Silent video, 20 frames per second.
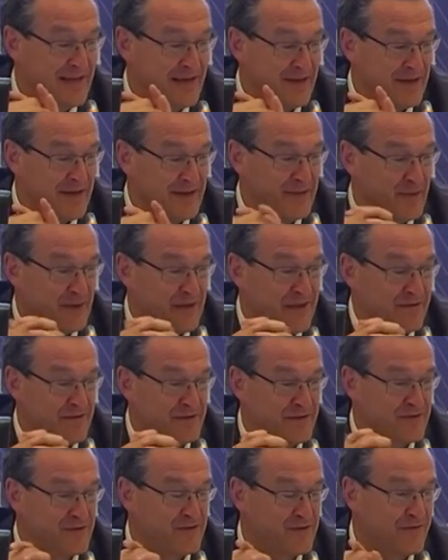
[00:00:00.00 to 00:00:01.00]
And then we
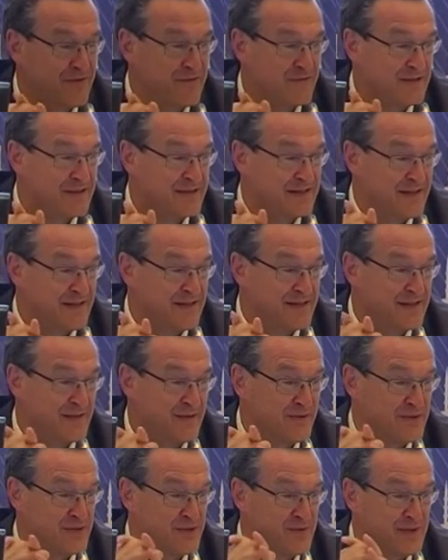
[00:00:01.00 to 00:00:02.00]
have these reference
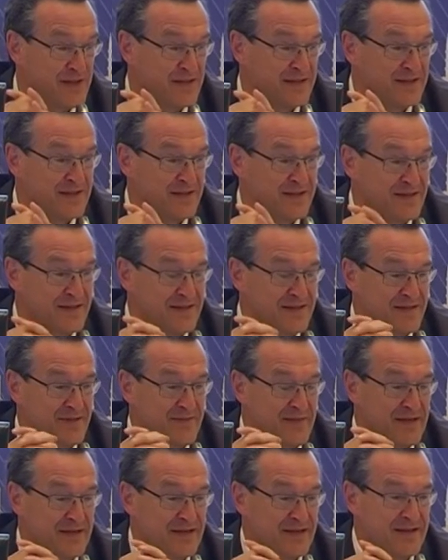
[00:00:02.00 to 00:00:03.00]
center, which means these are
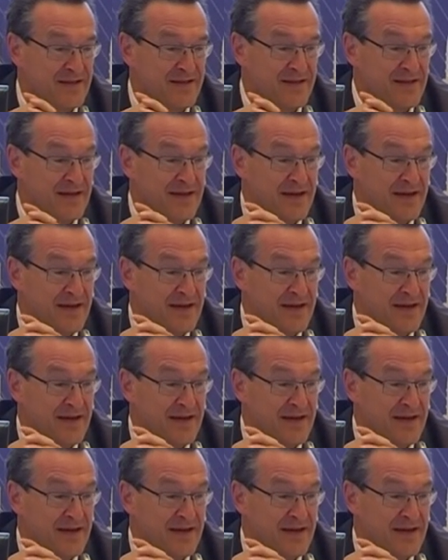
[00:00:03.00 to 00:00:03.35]
thematic